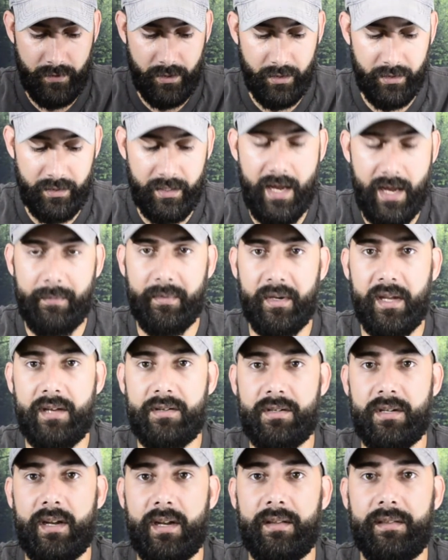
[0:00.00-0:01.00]
good
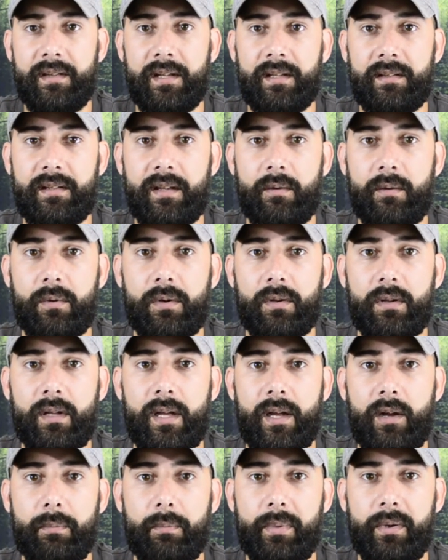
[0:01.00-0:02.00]
combination, I think, that
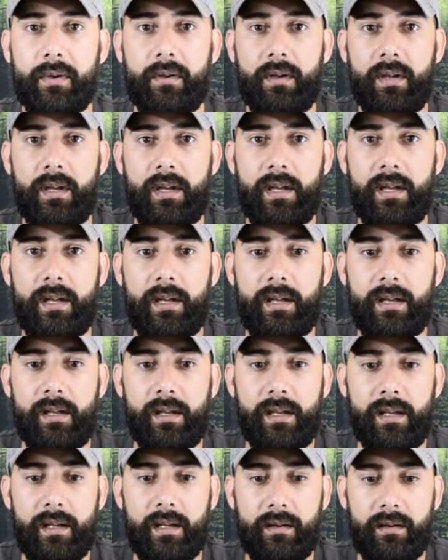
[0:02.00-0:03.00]
will help
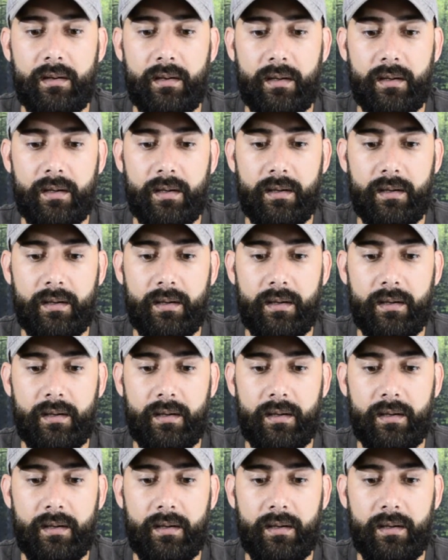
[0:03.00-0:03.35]
in